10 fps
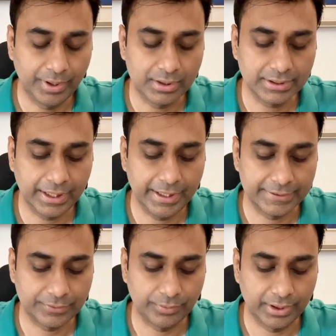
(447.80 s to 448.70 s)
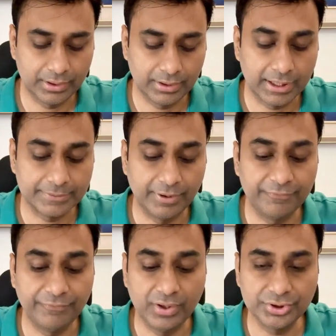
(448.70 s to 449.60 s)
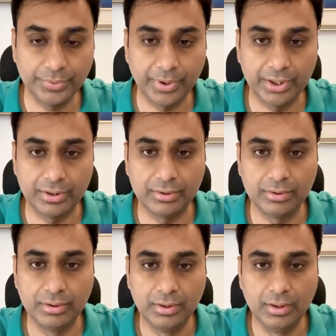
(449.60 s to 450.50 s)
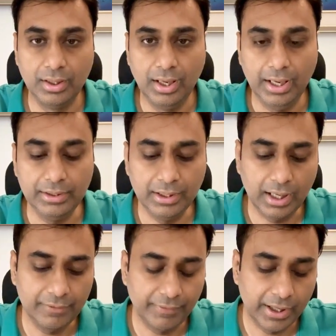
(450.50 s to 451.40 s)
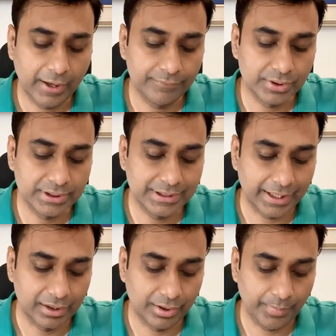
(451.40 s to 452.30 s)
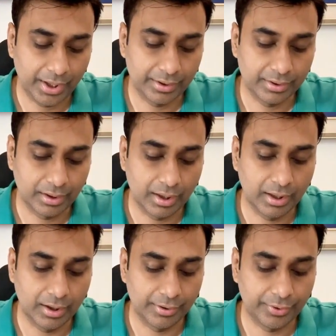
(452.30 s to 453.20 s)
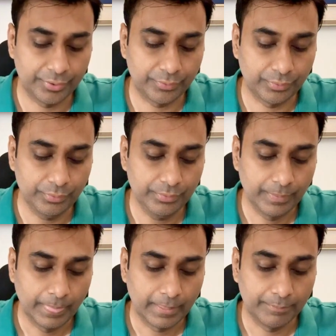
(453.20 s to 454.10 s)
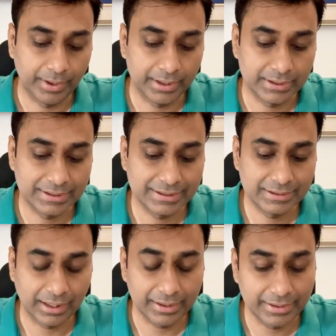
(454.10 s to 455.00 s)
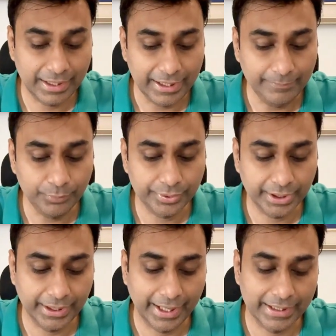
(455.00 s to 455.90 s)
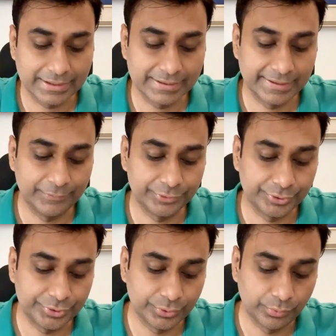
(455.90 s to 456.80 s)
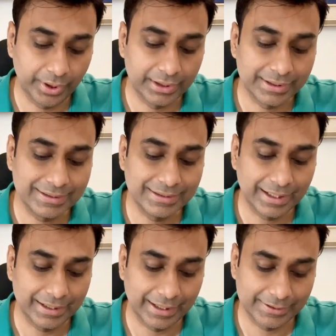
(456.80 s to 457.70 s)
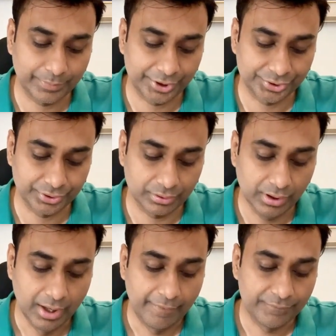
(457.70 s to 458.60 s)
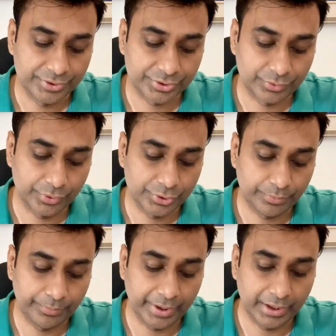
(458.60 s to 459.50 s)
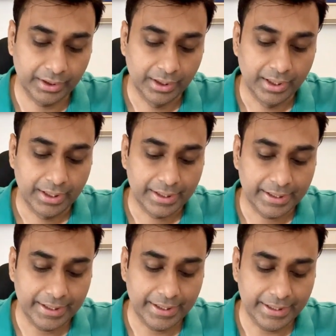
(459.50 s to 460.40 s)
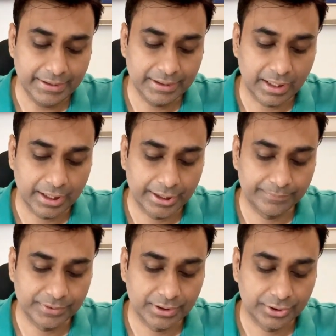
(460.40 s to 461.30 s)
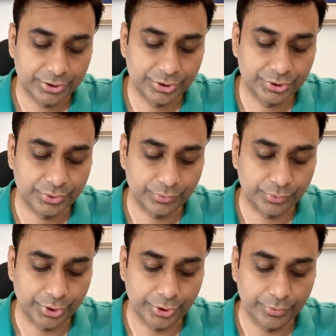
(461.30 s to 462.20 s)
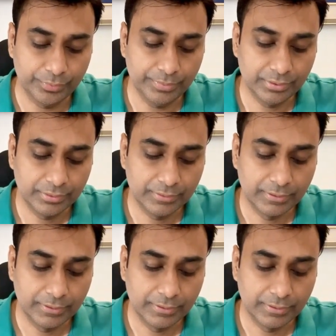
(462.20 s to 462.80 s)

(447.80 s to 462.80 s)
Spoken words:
plus a square. That's my first remainder. And then I'll find out the second remainder, r2, by again putting x is equal to 2 in the second expression, which is going to be 8 times 2 cube